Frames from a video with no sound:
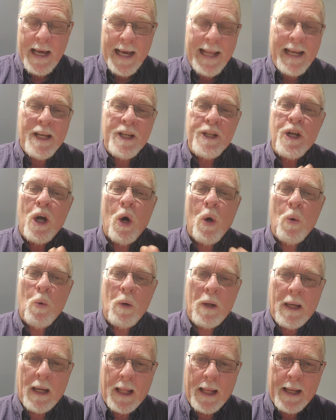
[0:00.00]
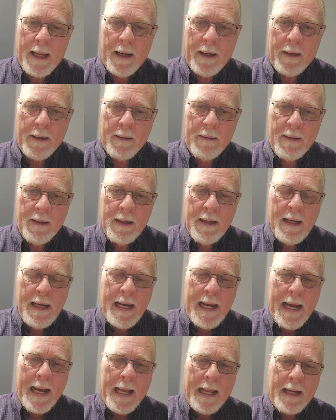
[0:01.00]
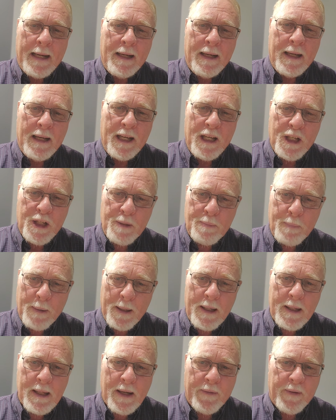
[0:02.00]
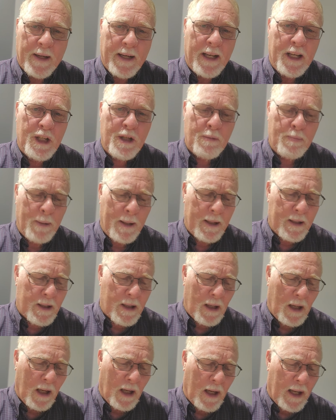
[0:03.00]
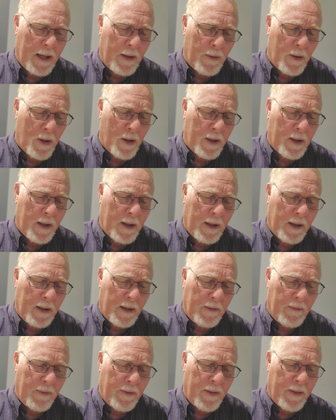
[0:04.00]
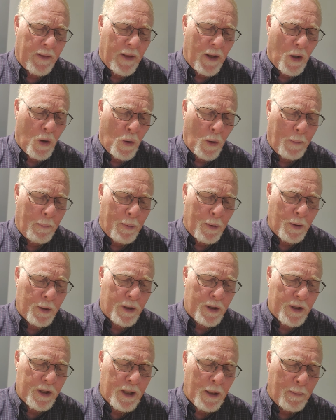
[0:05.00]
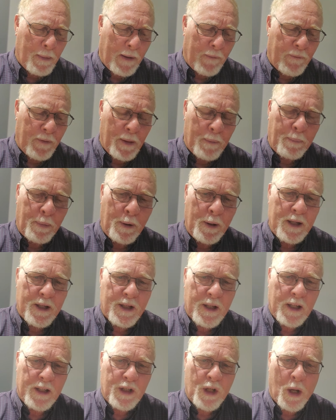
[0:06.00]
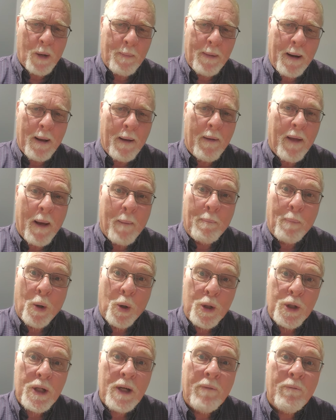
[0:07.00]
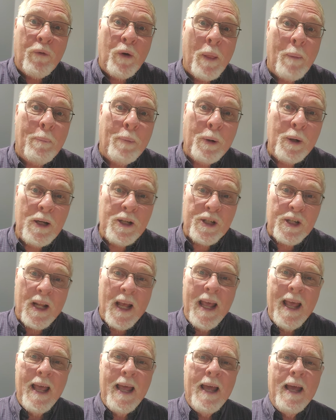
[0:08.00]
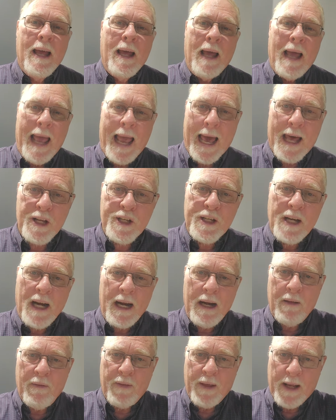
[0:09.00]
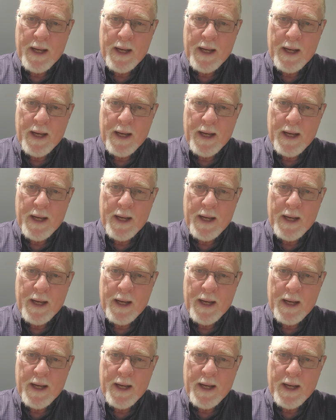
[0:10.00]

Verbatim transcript: and it's holy land and he speaks of it. And he speaks later on, uh, a holy portion shall be for the priest. There's going to be a, a portion for the priest outside of